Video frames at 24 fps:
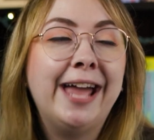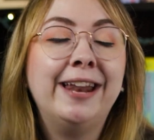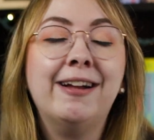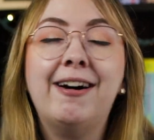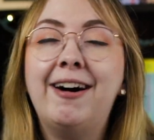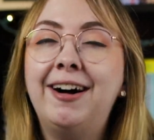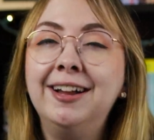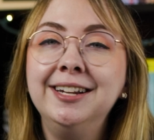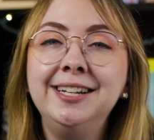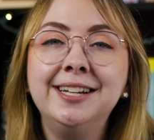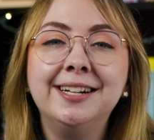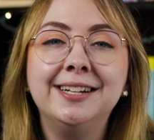And
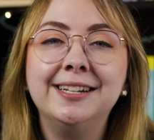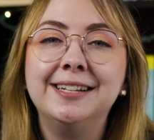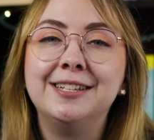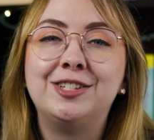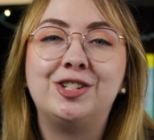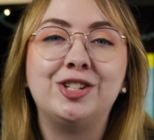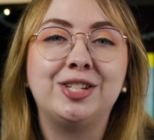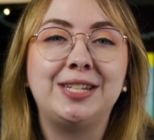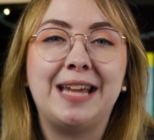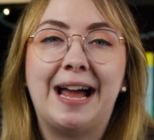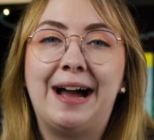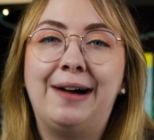Anya is
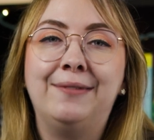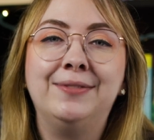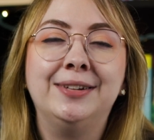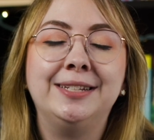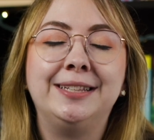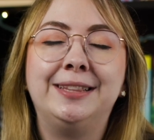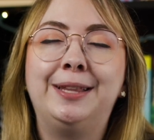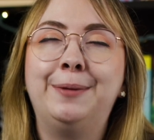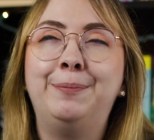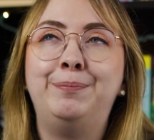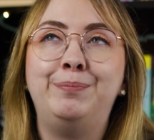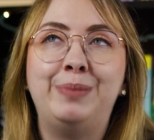just
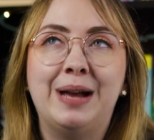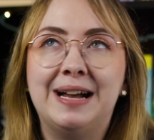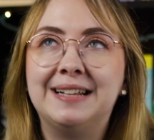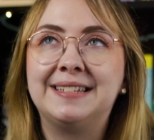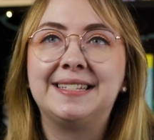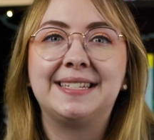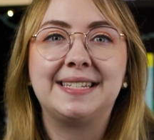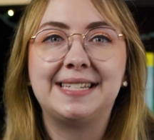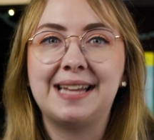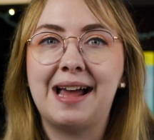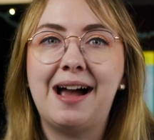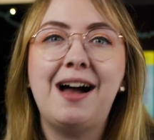having the
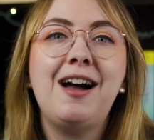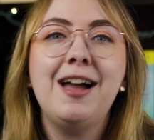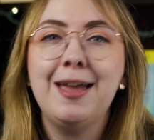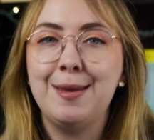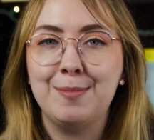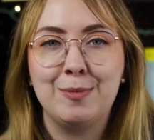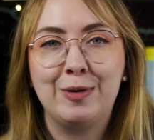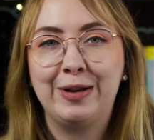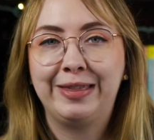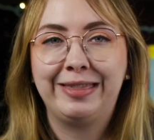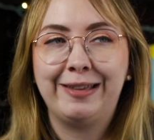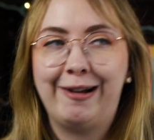best
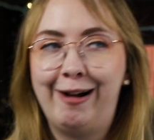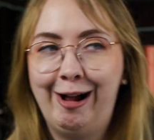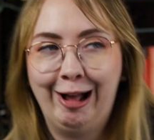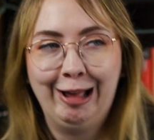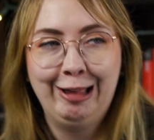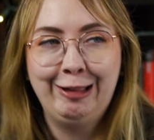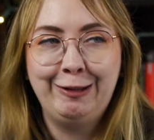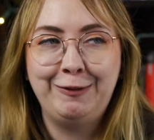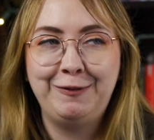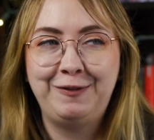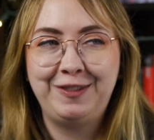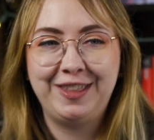time with all
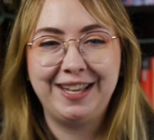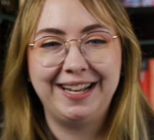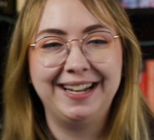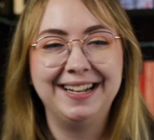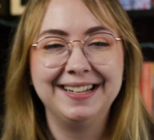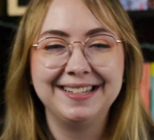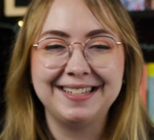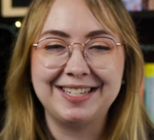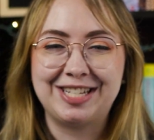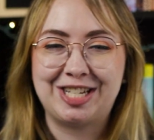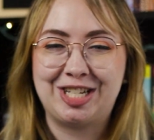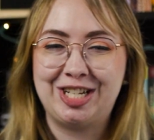of
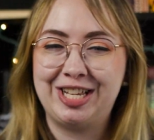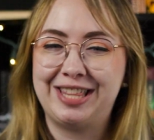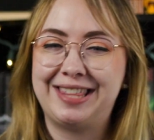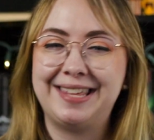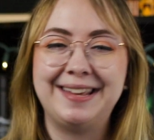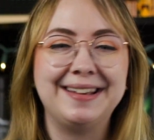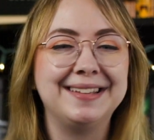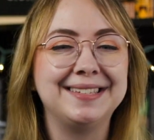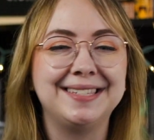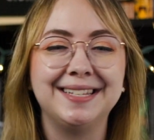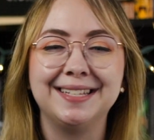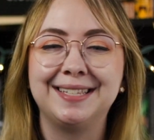this. She
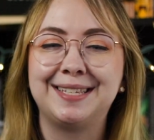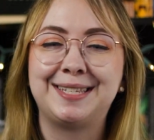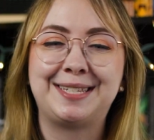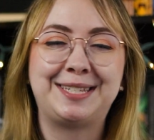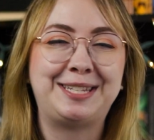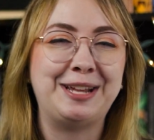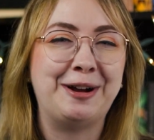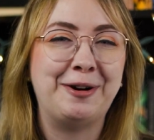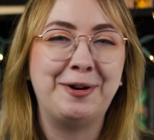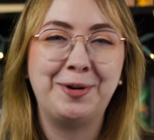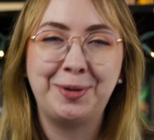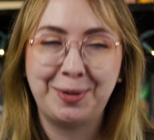thinks
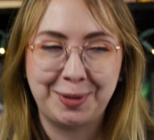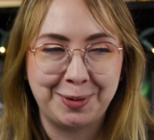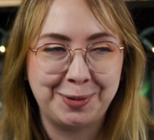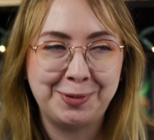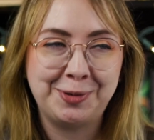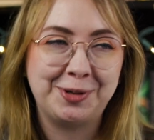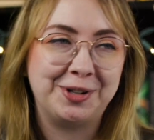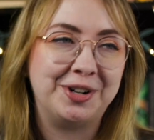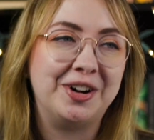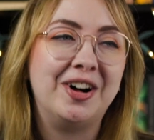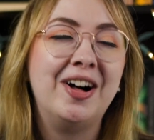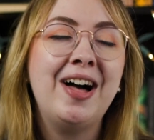it's so
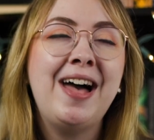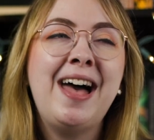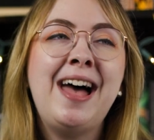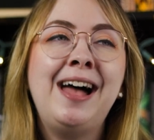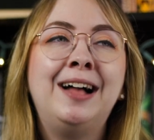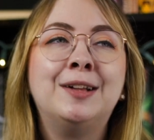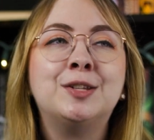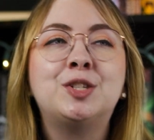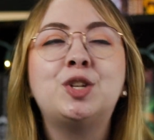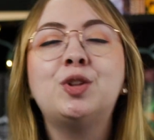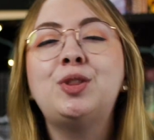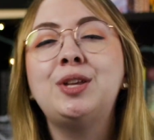cool.
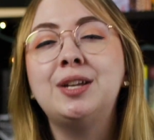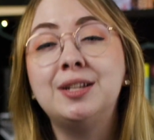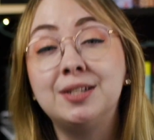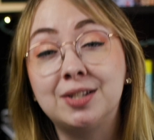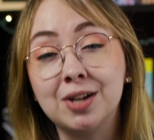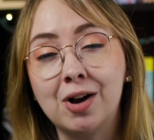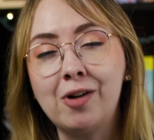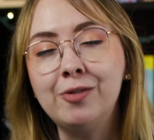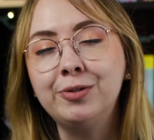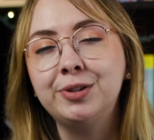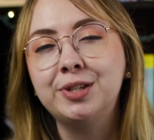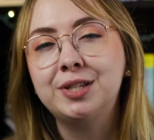So the
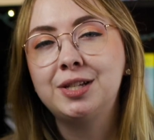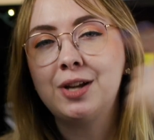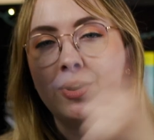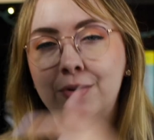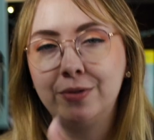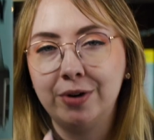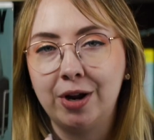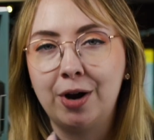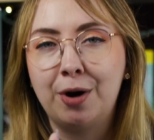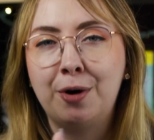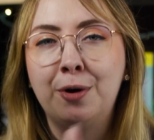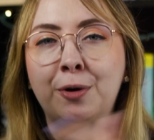adults
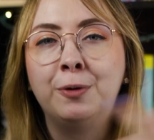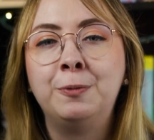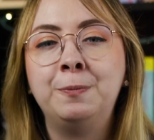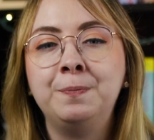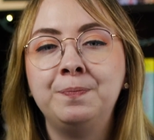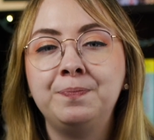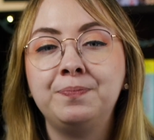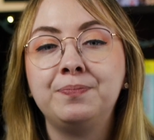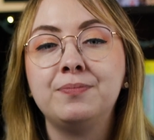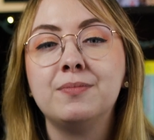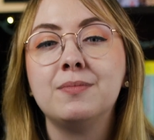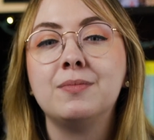don't know
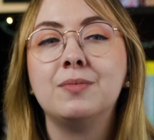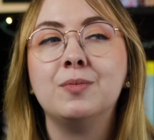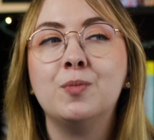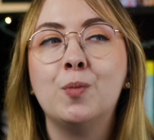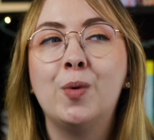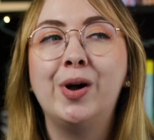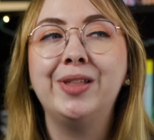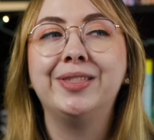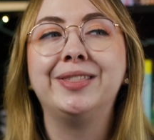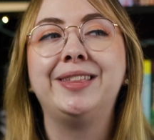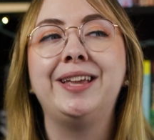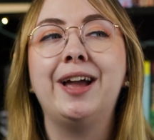
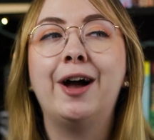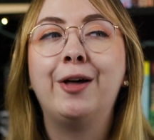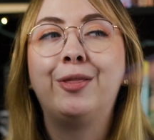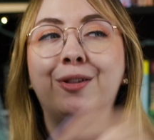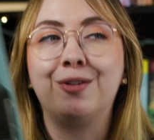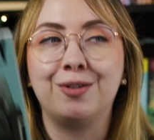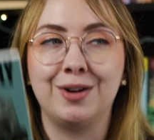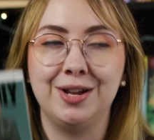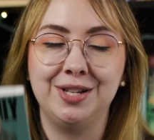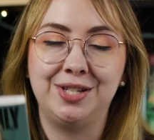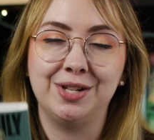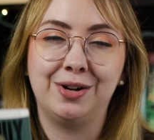what the
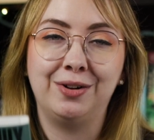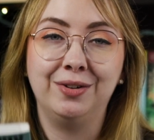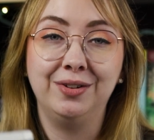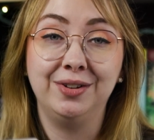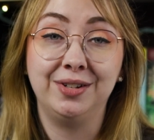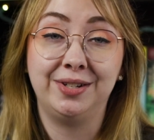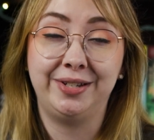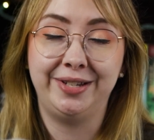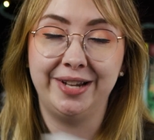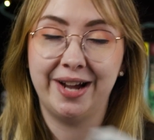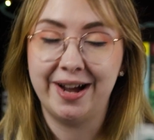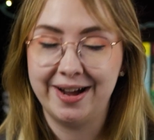other
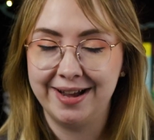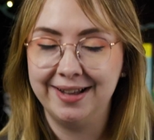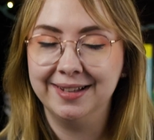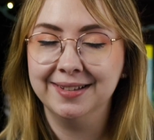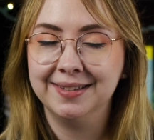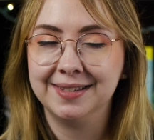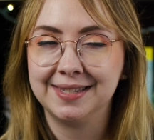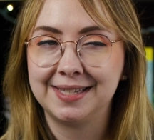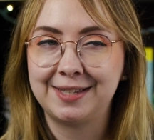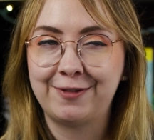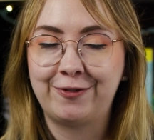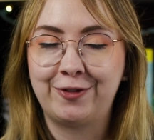adult
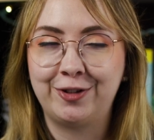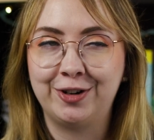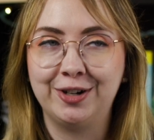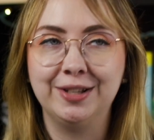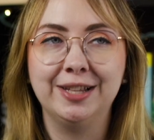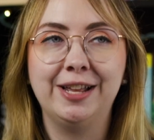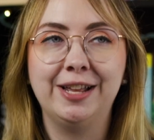does for a